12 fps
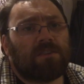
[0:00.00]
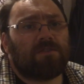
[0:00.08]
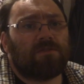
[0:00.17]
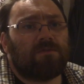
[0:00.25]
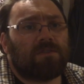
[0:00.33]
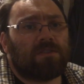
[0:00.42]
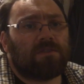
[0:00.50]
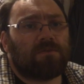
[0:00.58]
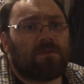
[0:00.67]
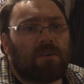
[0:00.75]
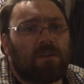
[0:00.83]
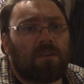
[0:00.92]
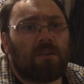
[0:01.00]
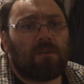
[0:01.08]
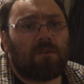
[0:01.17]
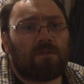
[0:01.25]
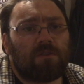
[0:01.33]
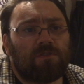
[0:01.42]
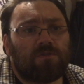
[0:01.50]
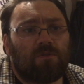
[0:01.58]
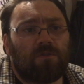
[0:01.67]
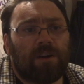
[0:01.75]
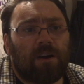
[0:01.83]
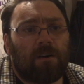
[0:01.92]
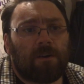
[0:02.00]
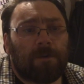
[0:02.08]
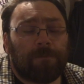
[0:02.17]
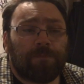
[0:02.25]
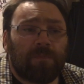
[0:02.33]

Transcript: issues into a, a longer story arc.